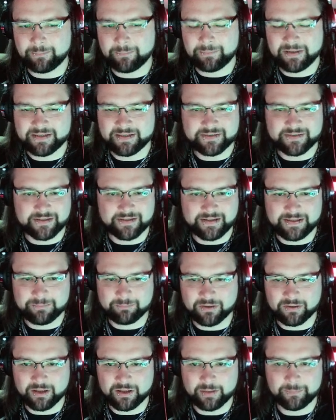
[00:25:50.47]
better in
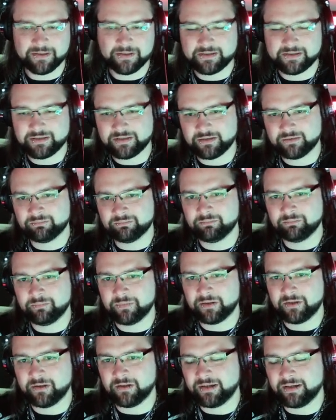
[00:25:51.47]
my opinion,
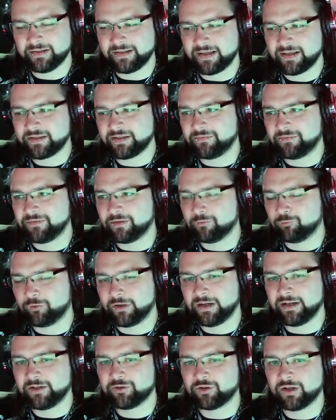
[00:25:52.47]
but I guess if you're really
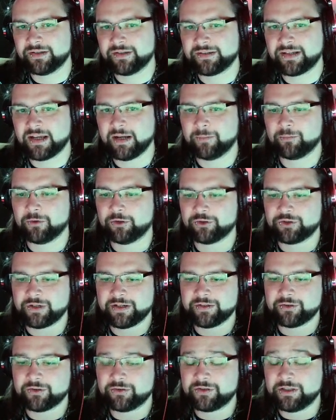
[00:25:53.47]
trying to get a project
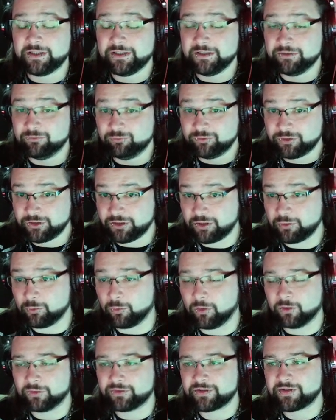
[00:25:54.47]
done, you do want to